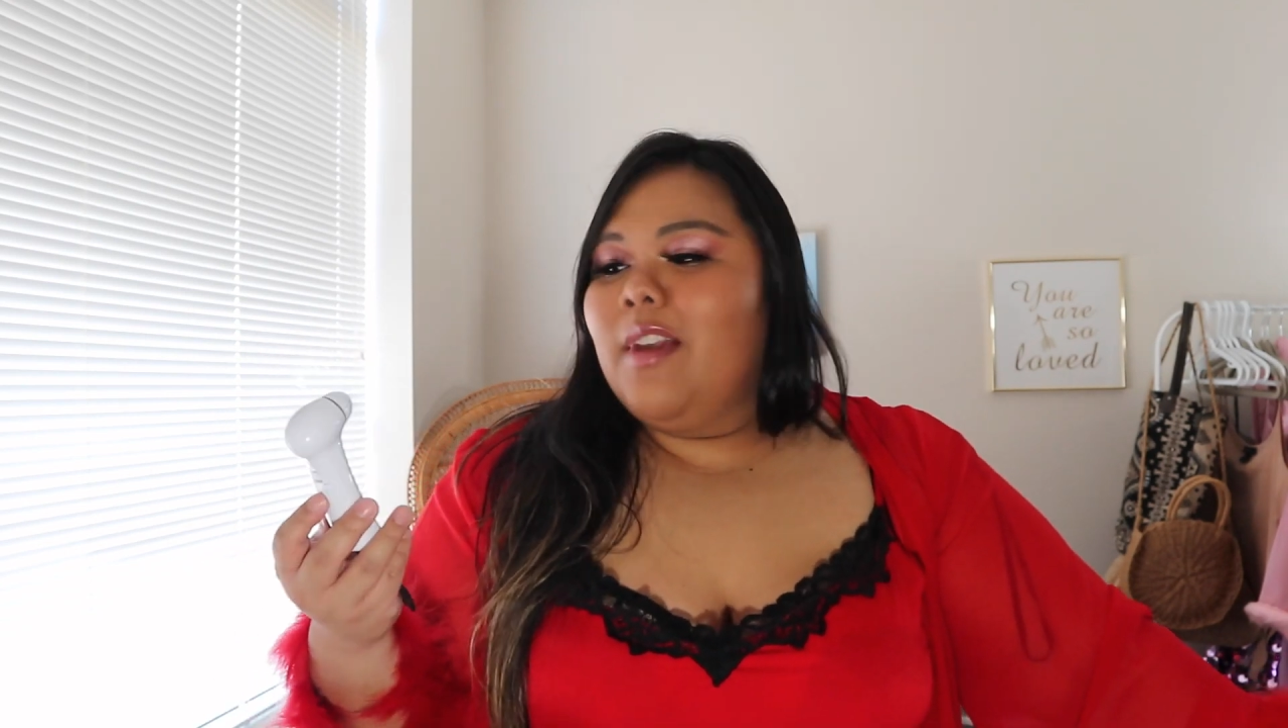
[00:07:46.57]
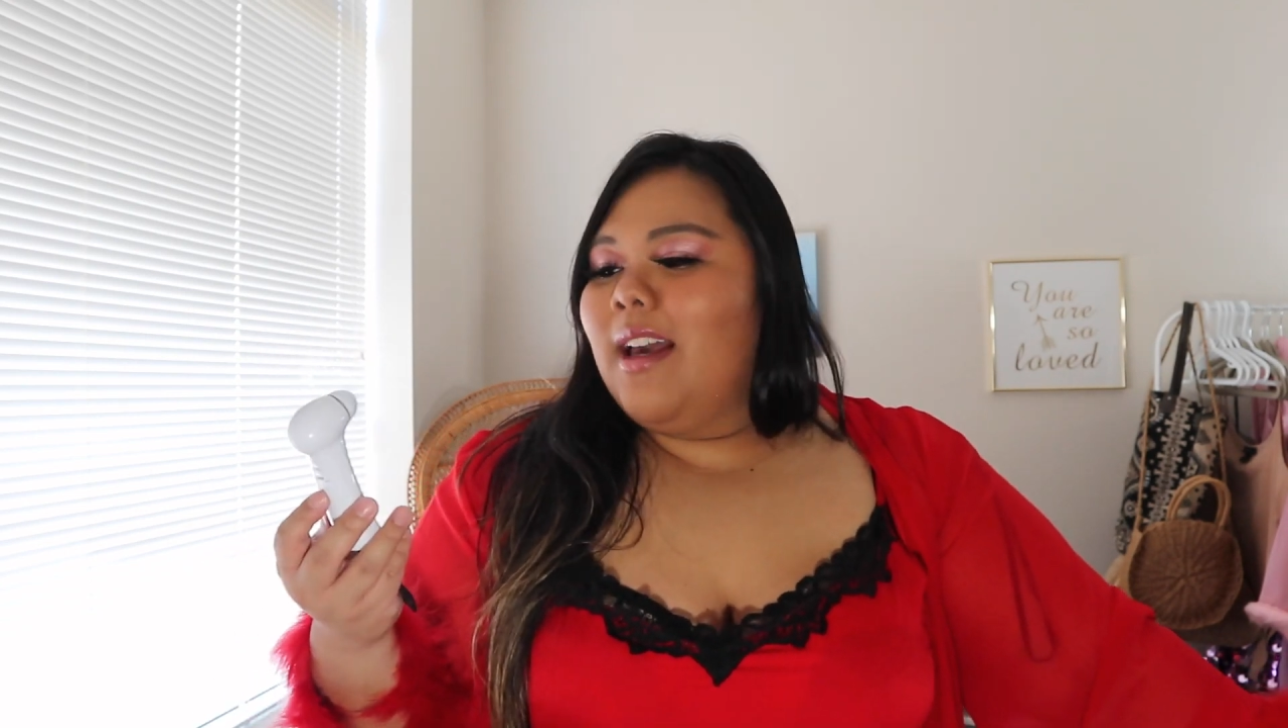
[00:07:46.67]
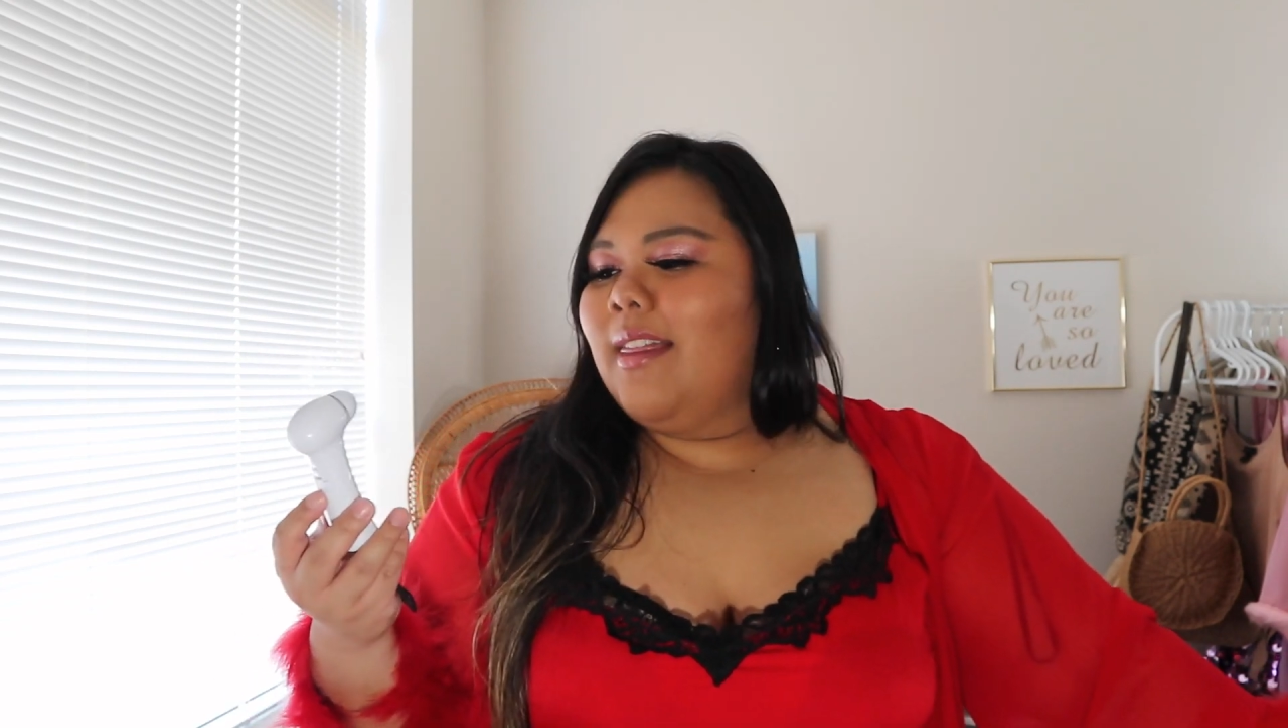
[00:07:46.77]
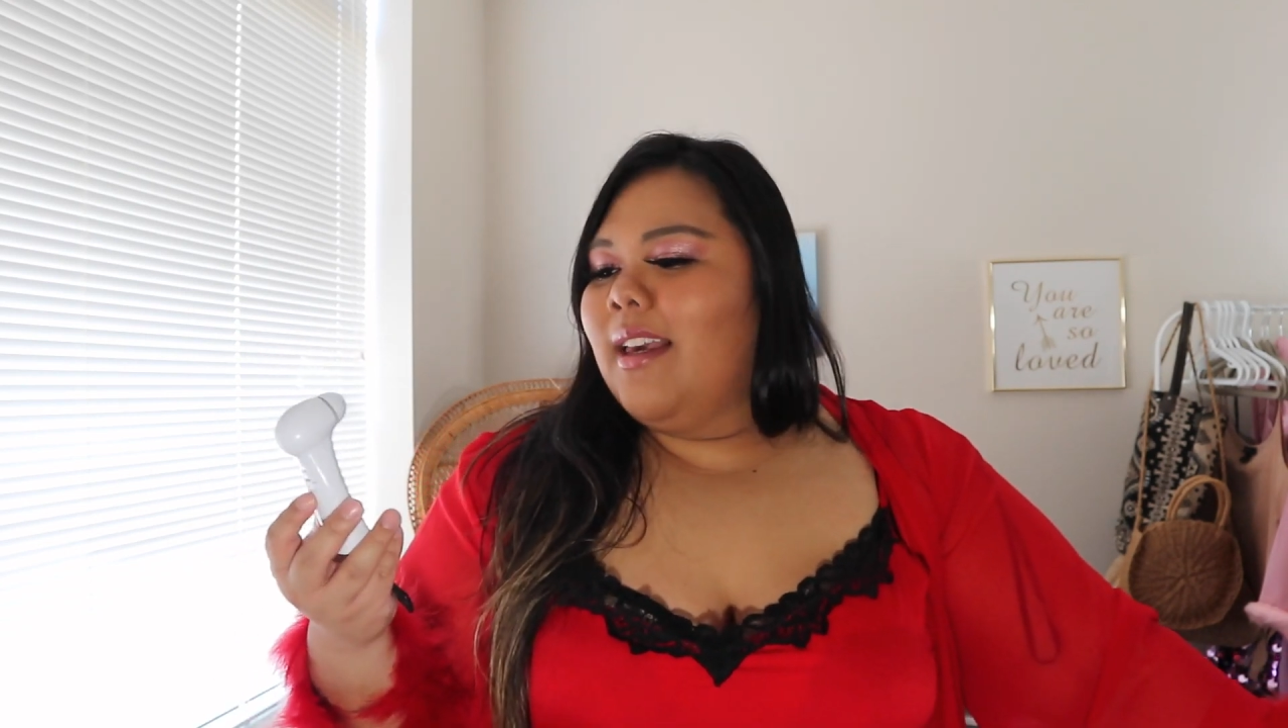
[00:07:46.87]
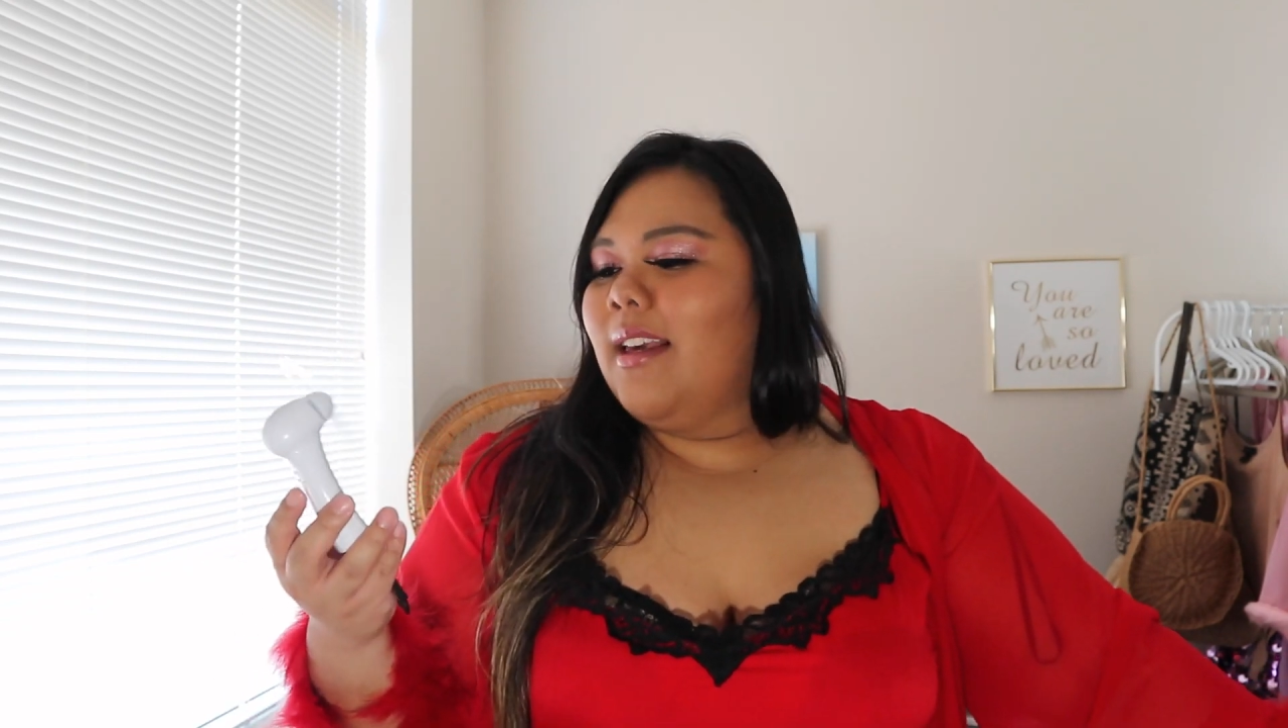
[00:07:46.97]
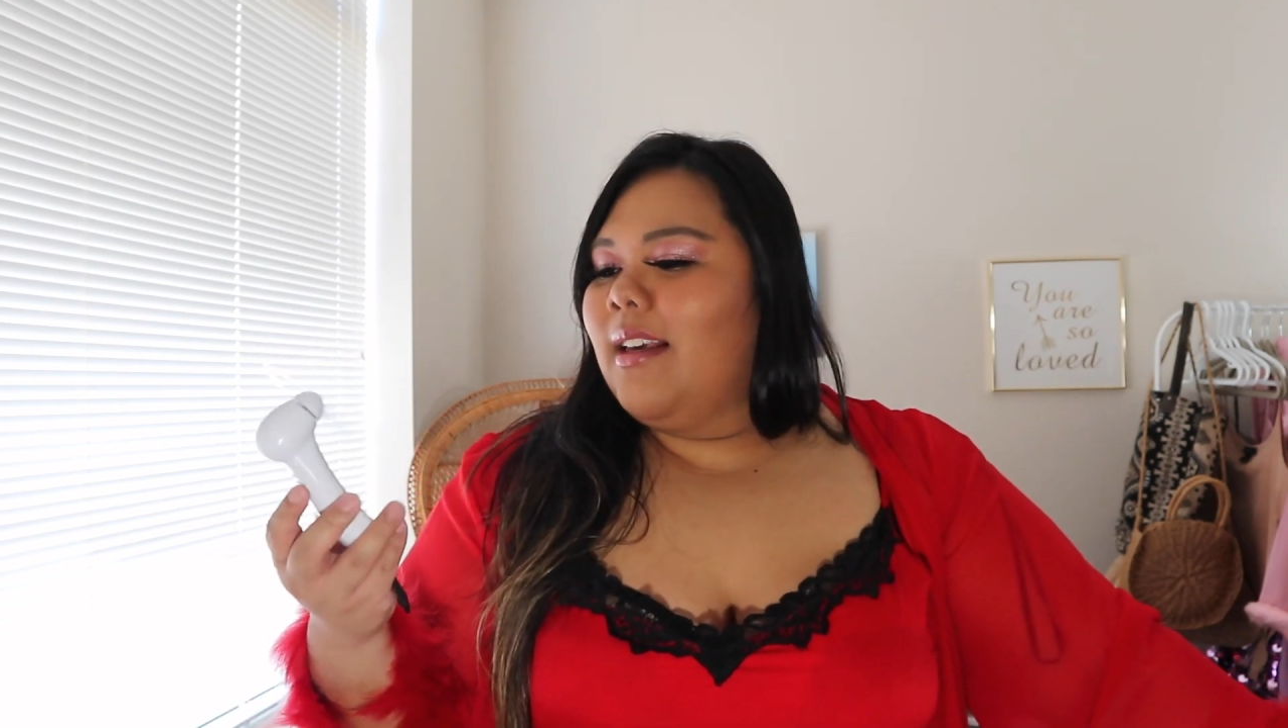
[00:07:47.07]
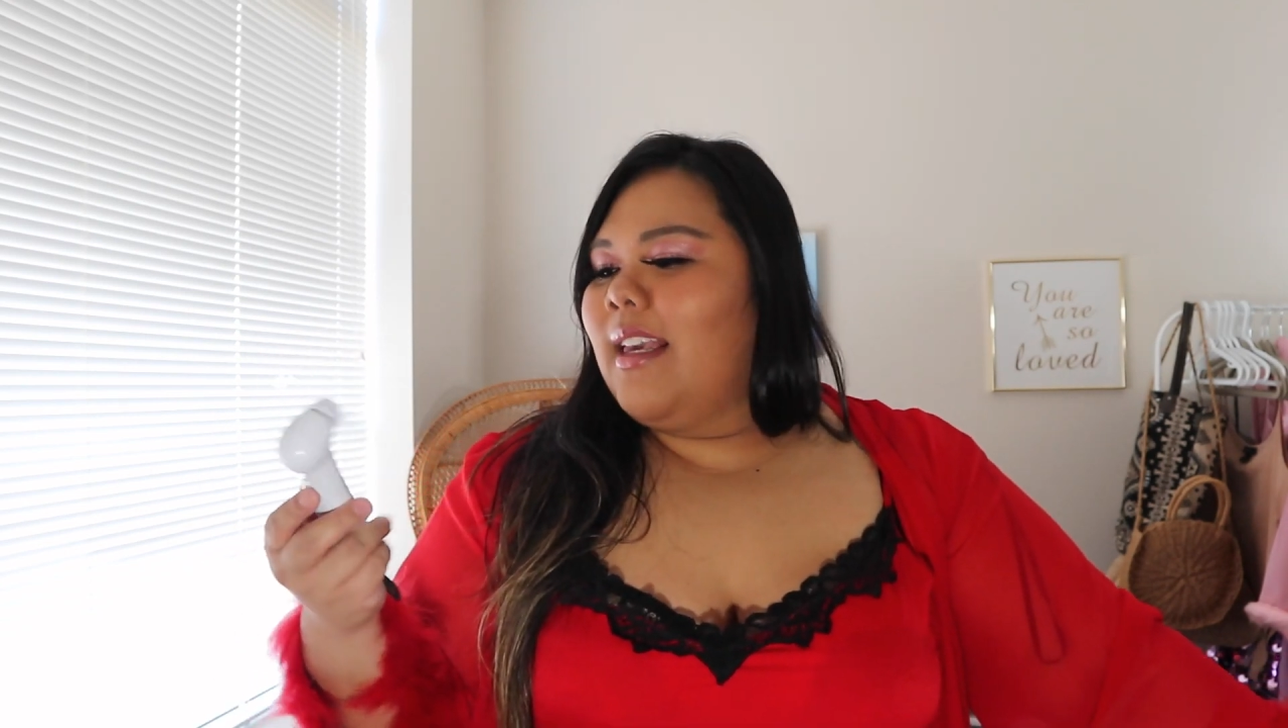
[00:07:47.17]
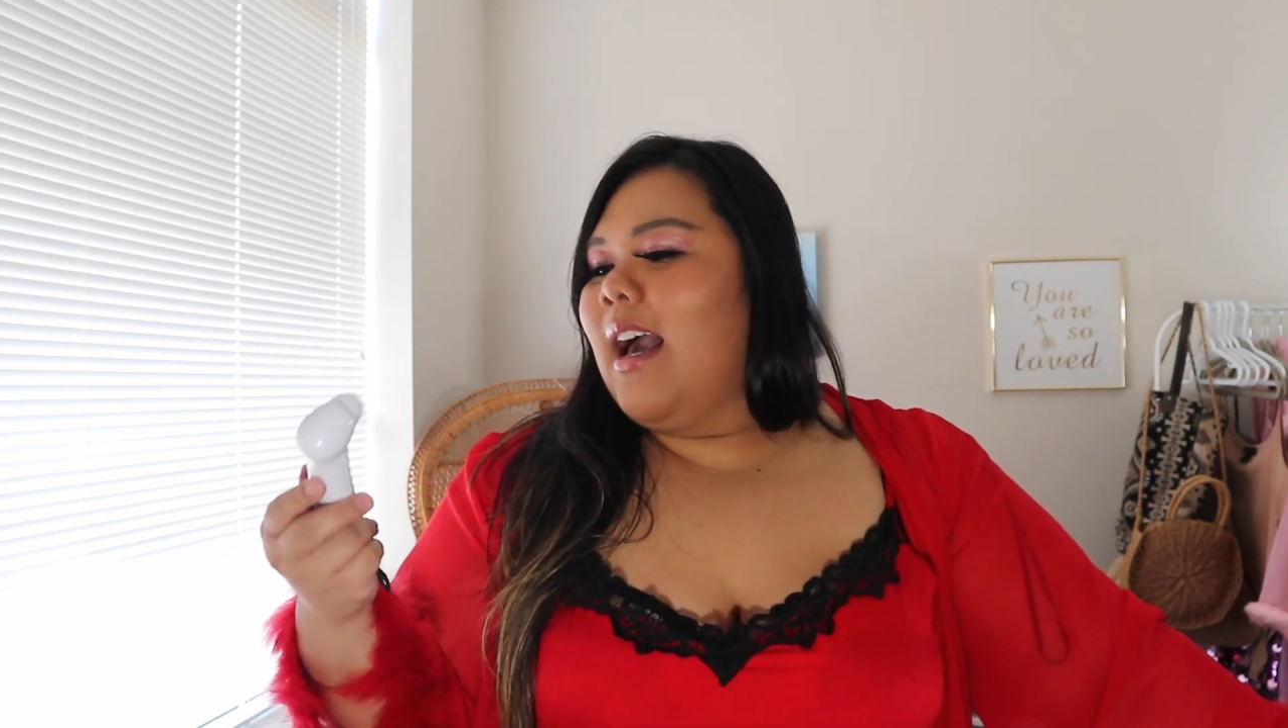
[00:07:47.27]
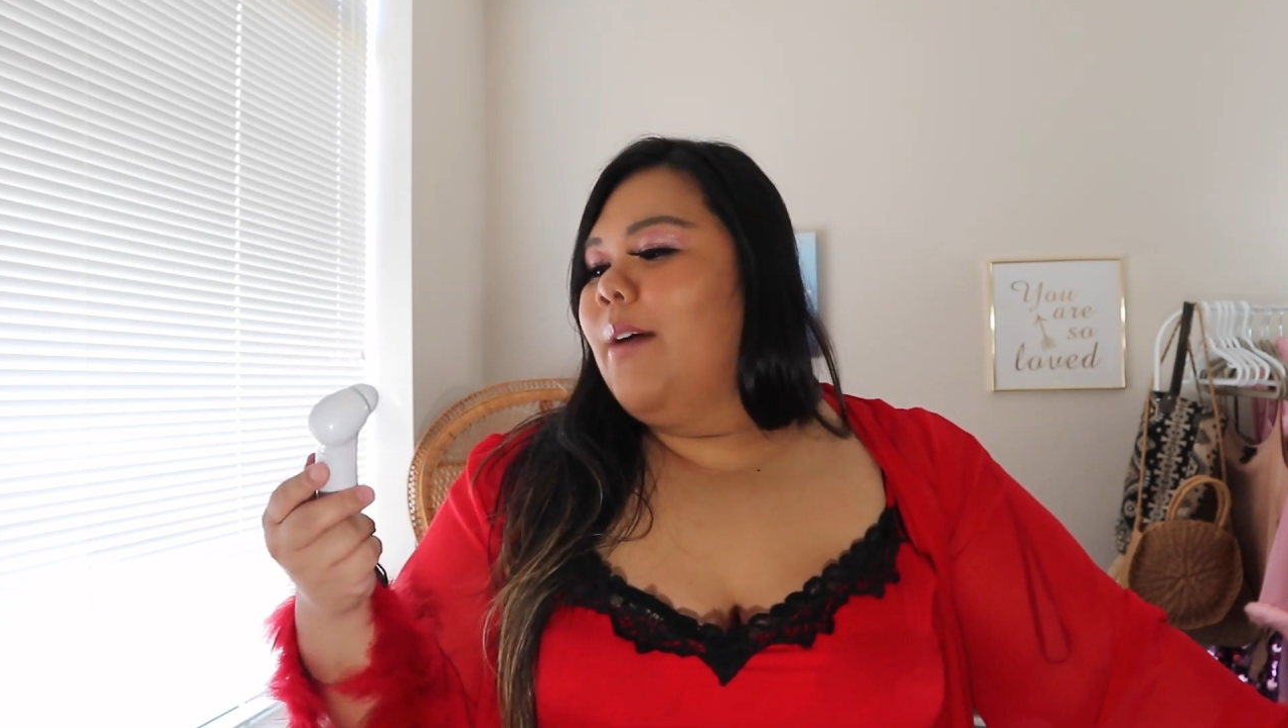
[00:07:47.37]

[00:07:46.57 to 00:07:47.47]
I think, yeah,